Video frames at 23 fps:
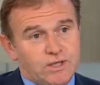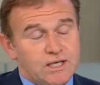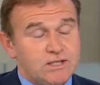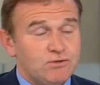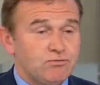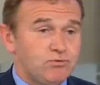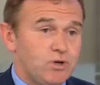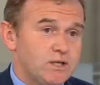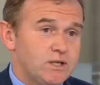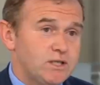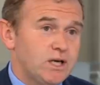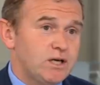
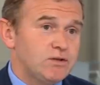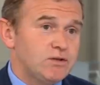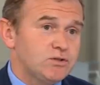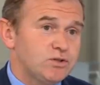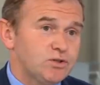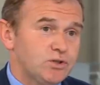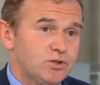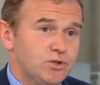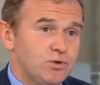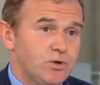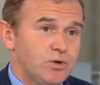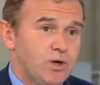That's right out
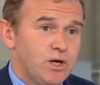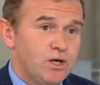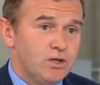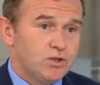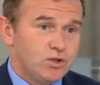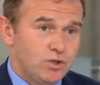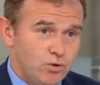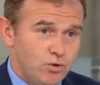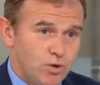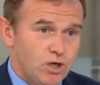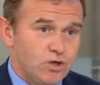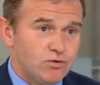to
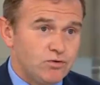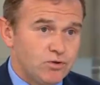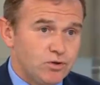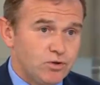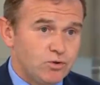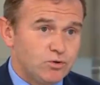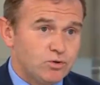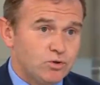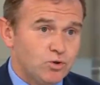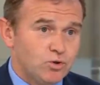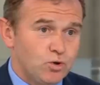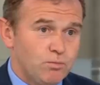200
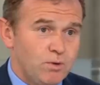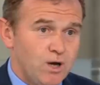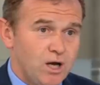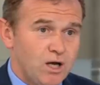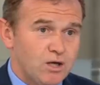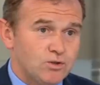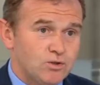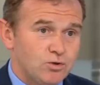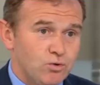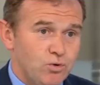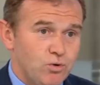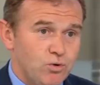nautical miles